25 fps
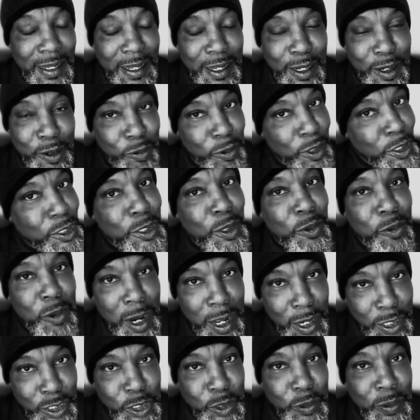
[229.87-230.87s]
Richard
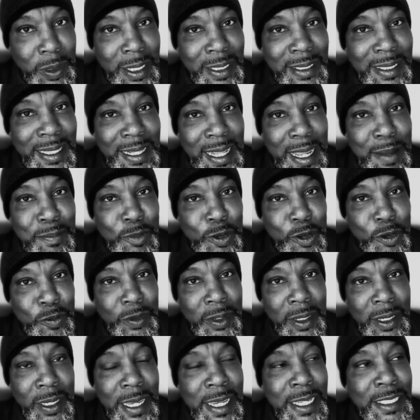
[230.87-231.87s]
Roundtree is in that
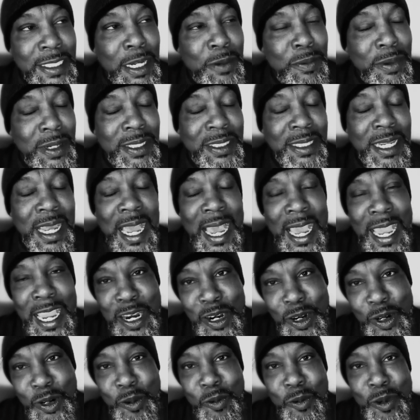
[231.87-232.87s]
movie. He's a
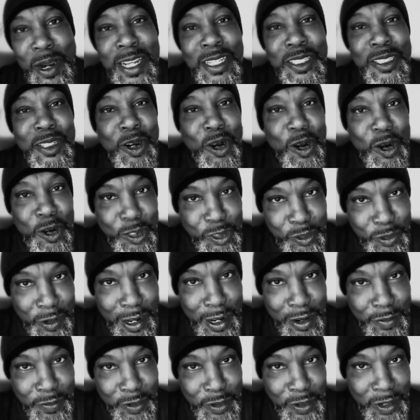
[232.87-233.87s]
retired race car
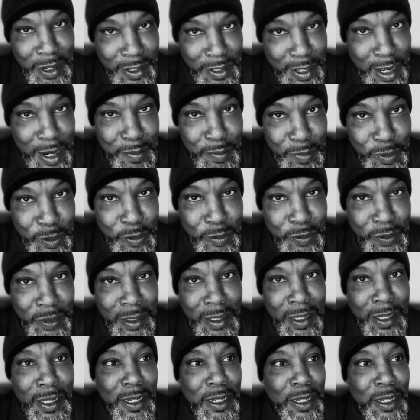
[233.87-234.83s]
driver in that movie